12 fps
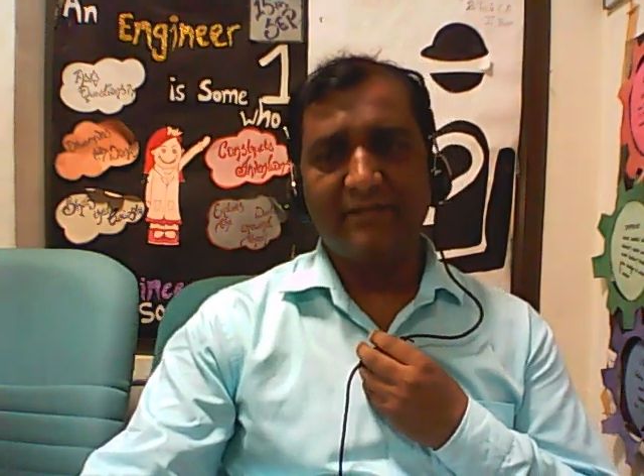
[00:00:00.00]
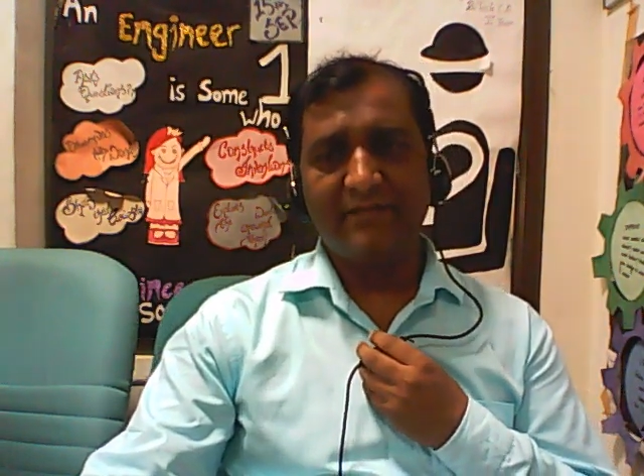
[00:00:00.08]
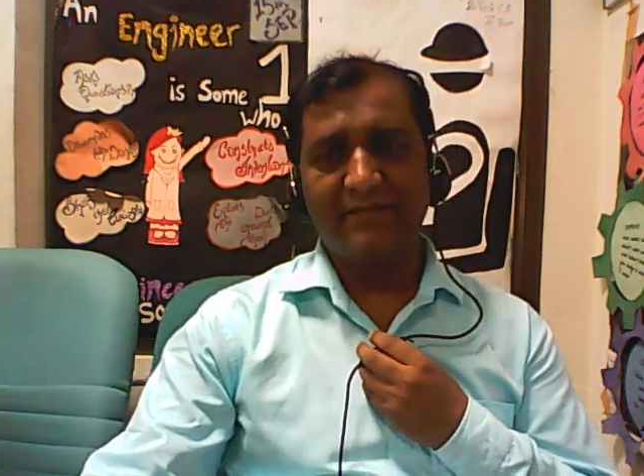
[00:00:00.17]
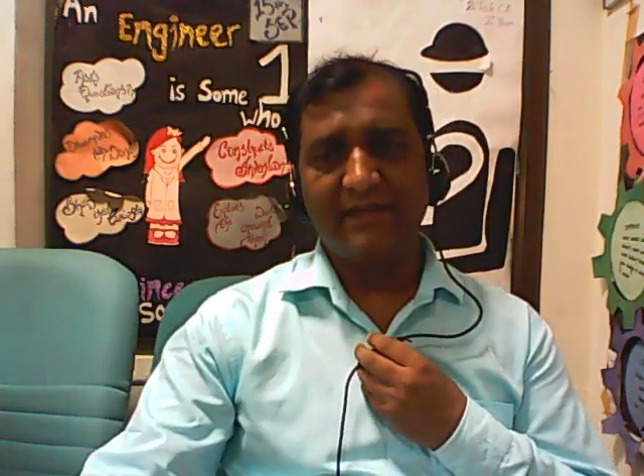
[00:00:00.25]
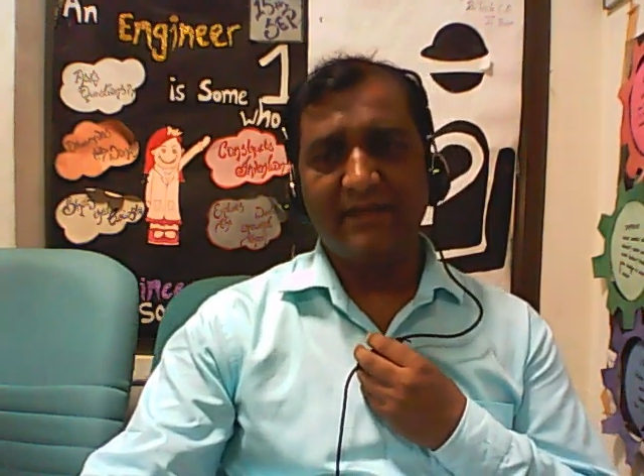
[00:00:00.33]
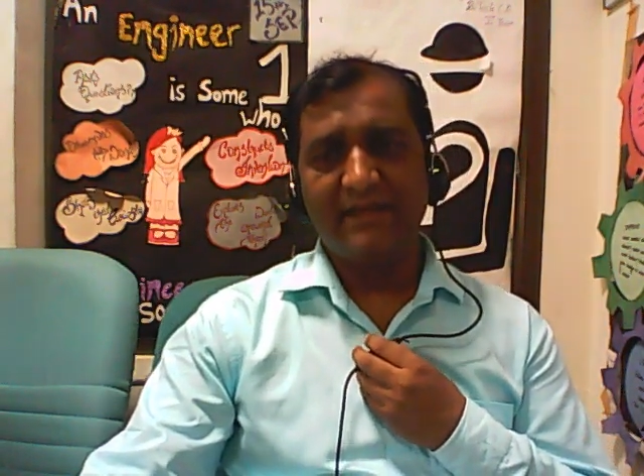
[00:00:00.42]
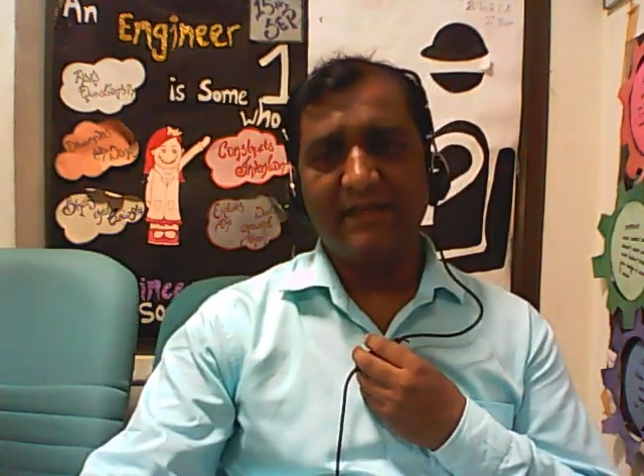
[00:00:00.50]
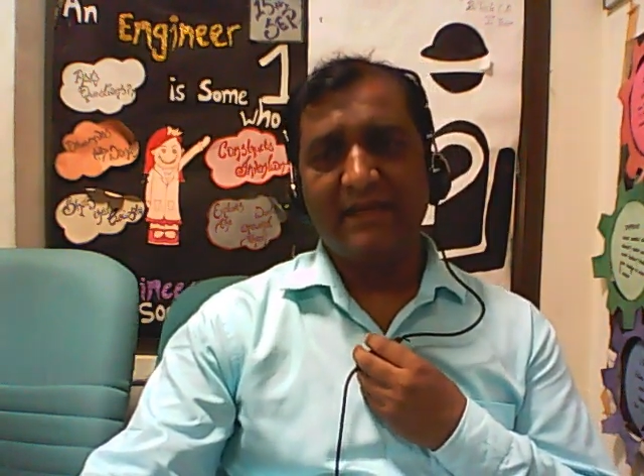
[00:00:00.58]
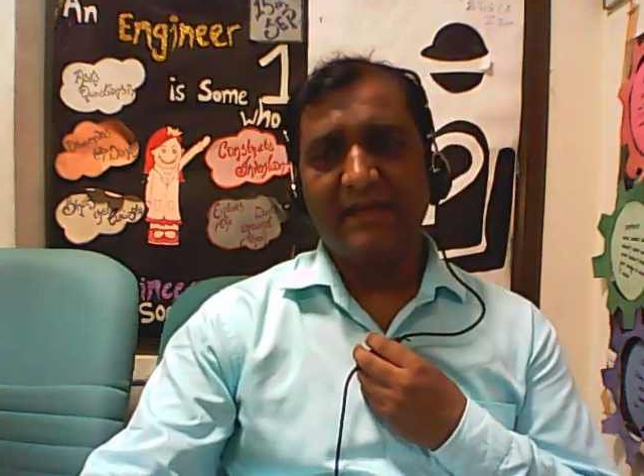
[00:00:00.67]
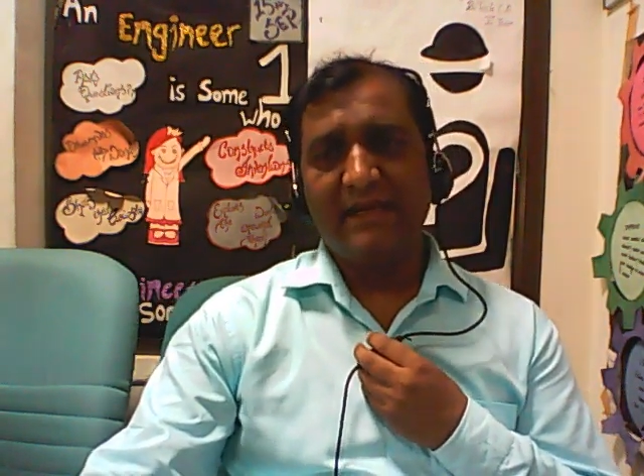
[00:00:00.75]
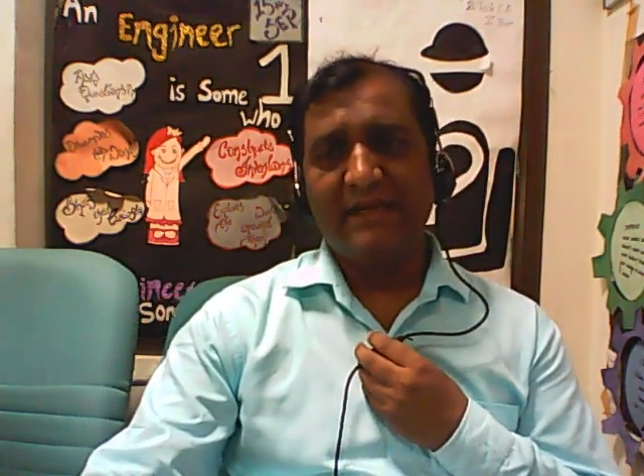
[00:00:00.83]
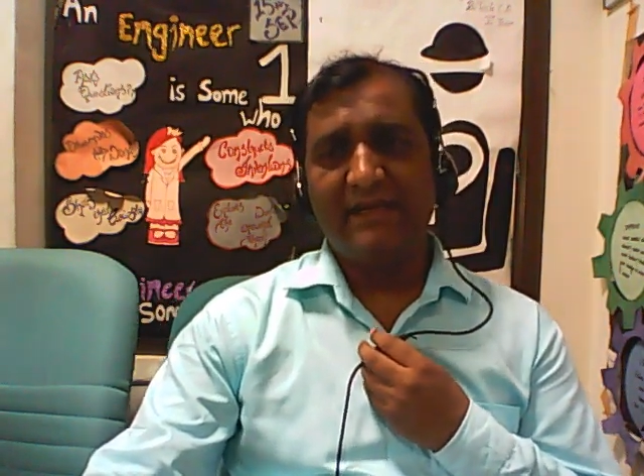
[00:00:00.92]
be
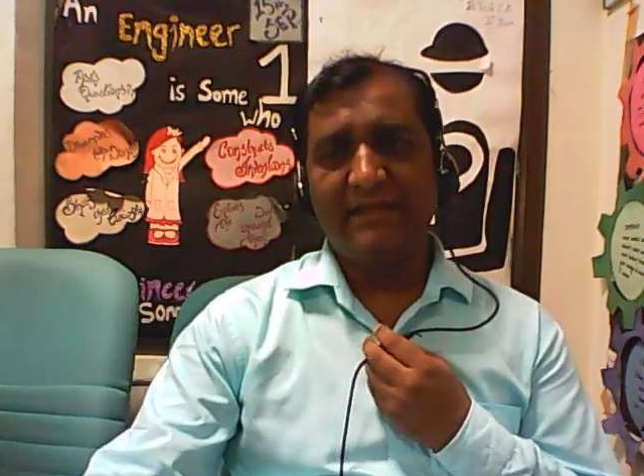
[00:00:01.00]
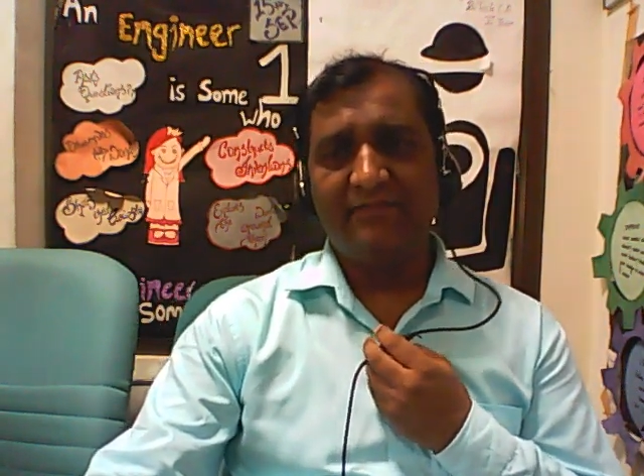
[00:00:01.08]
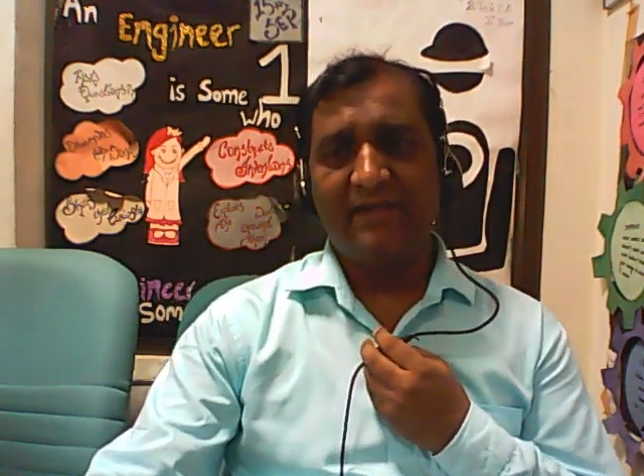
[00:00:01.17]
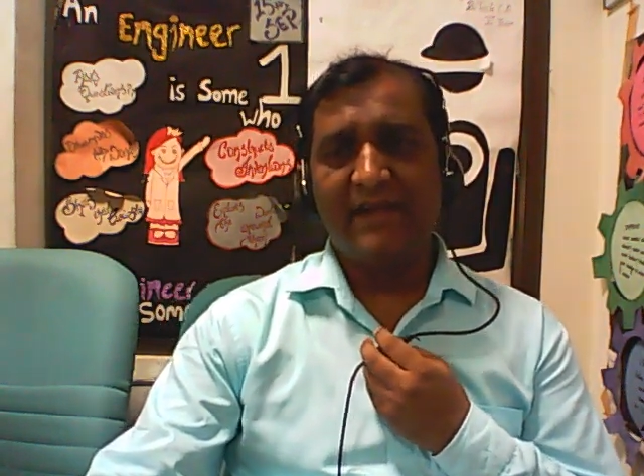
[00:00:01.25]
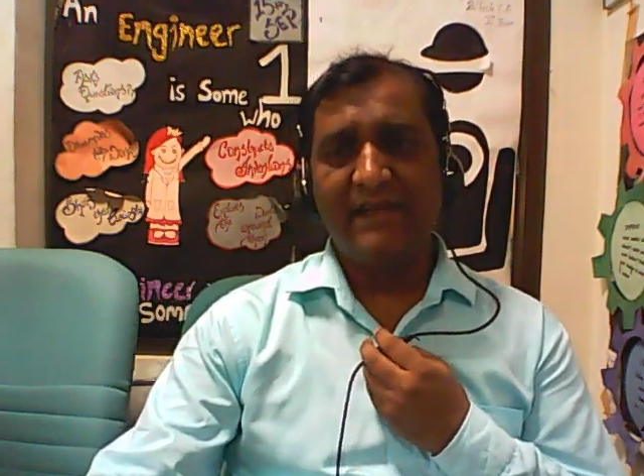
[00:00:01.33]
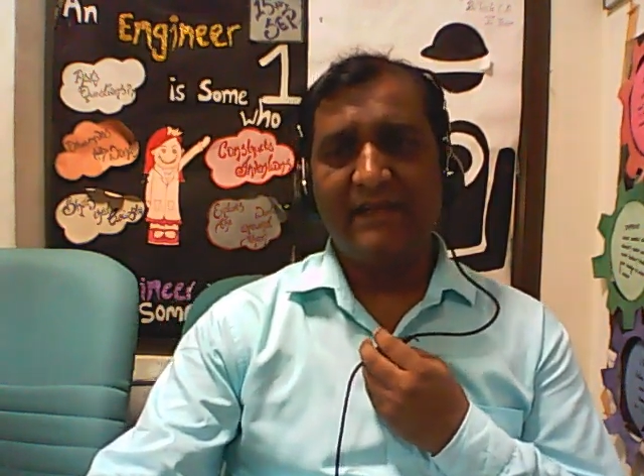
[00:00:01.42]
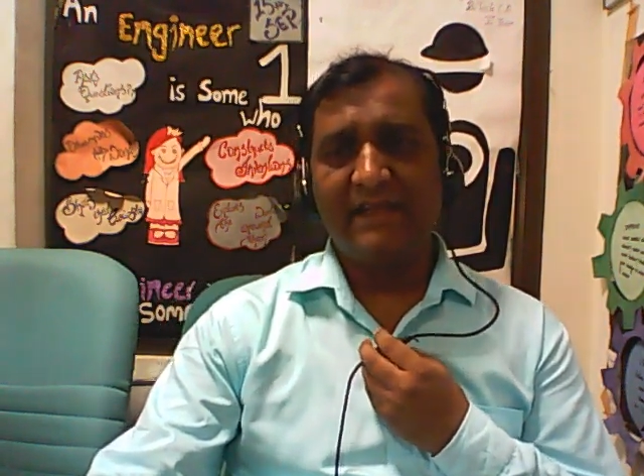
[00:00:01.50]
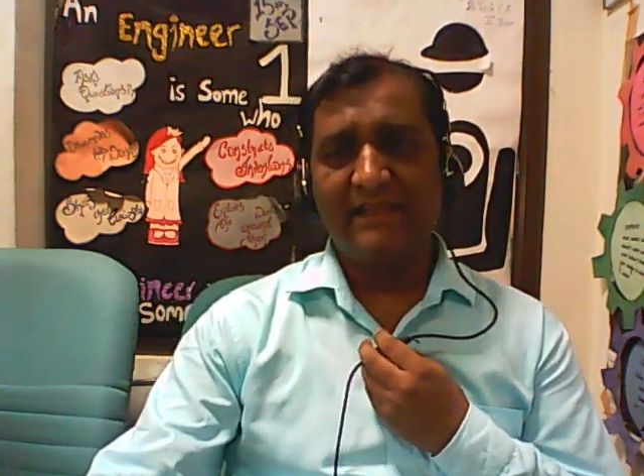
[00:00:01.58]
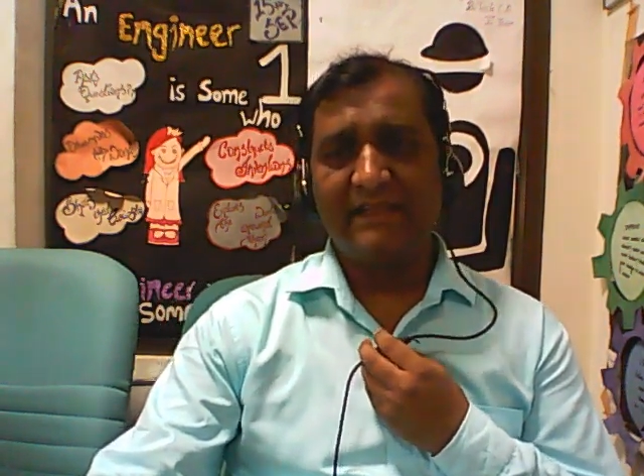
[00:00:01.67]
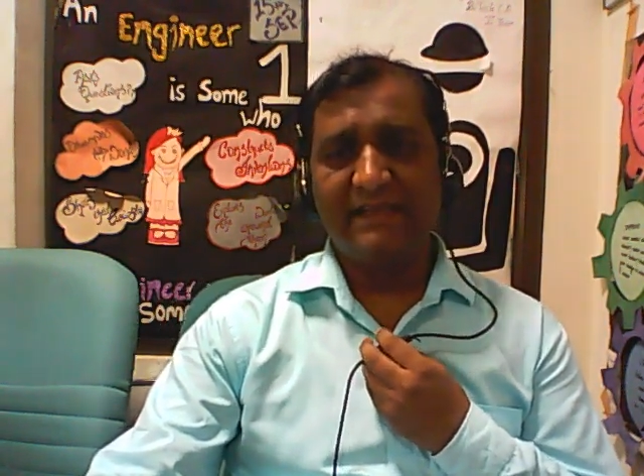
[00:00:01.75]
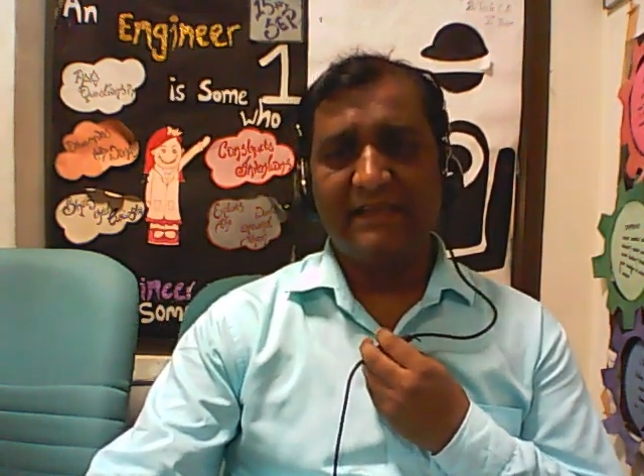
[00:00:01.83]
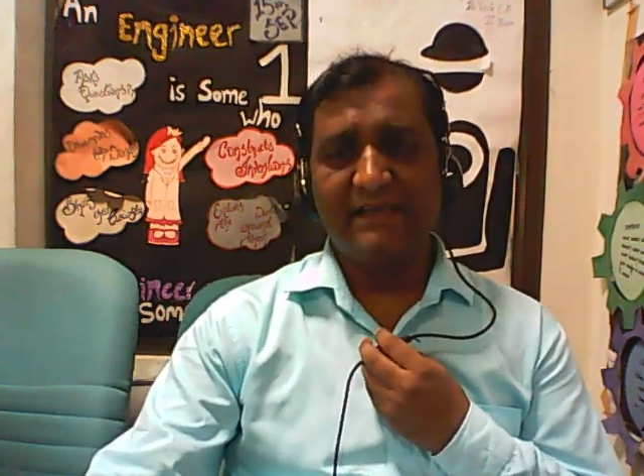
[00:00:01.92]
defined as